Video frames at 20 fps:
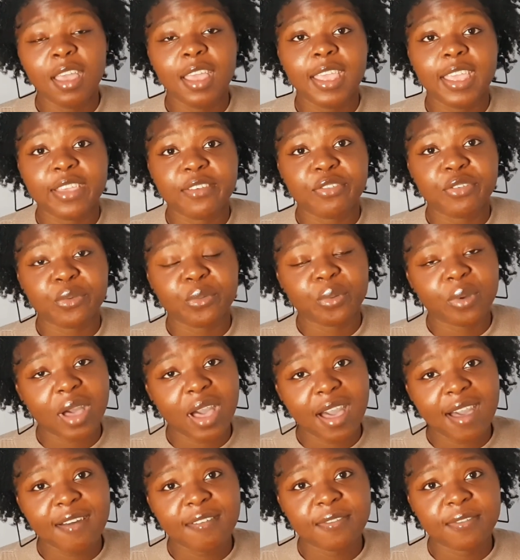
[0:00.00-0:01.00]
If you
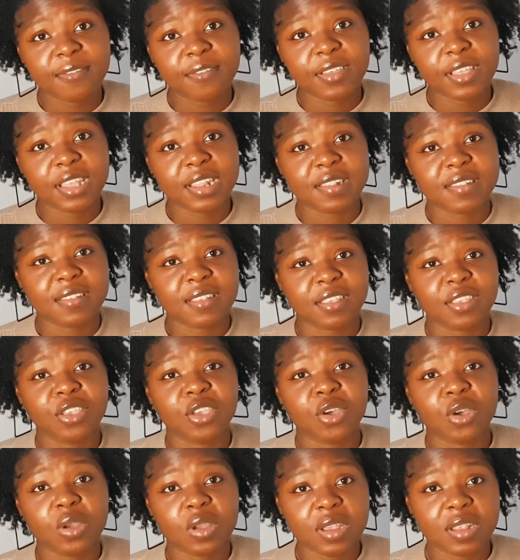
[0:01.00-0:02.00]
have
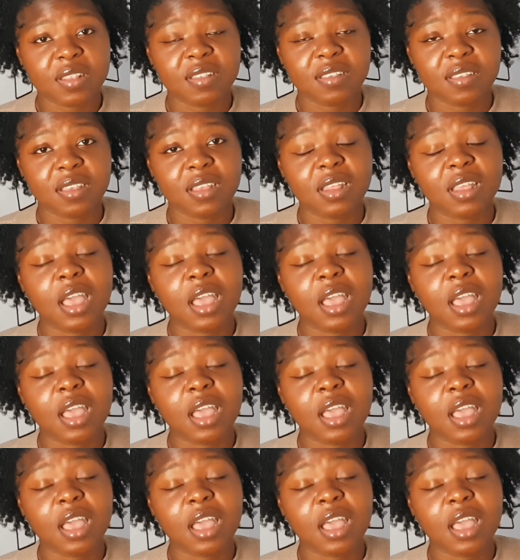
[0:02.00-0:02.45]
insecurity,